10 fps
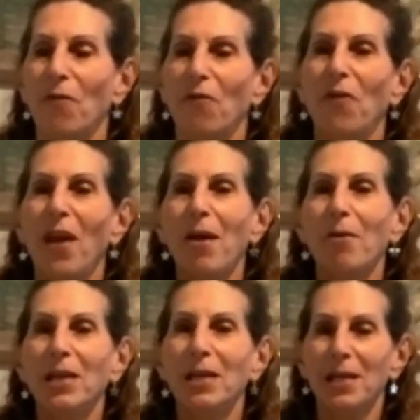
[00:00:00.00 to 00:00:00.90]

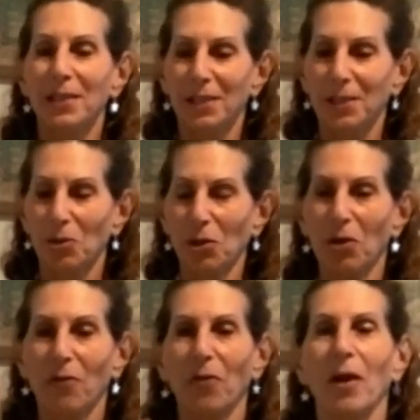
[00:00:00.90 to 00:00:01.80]
Fairy dust all
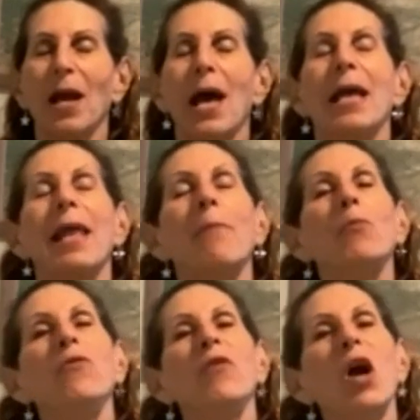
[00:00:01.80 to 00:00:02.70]
over. Now
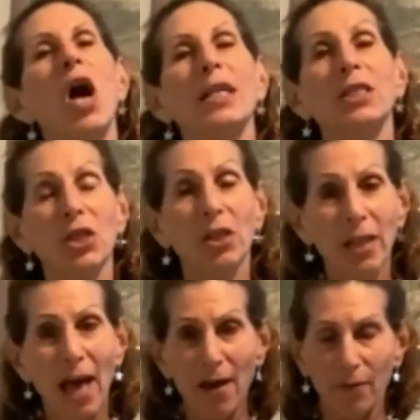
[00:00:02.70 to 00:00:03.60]
moving on to the
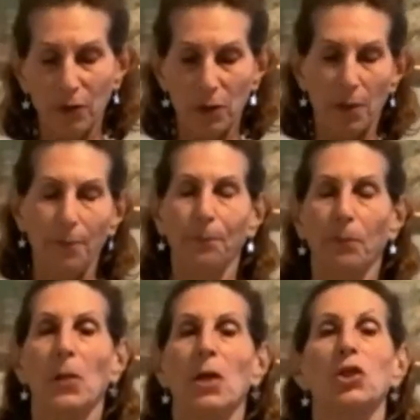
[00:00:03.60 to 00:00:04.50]
left.
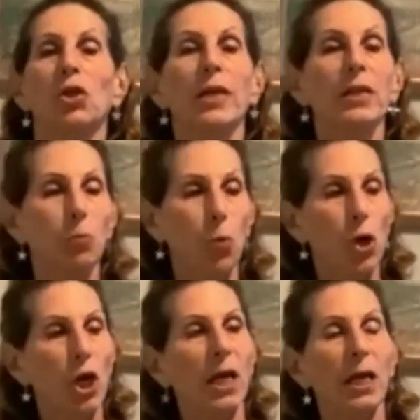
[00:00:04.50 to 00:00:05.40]
So let's
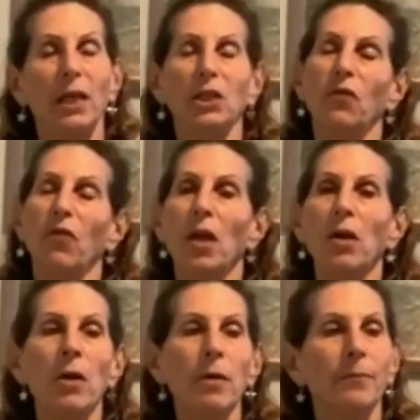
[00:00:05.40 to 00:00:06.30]
work each finger.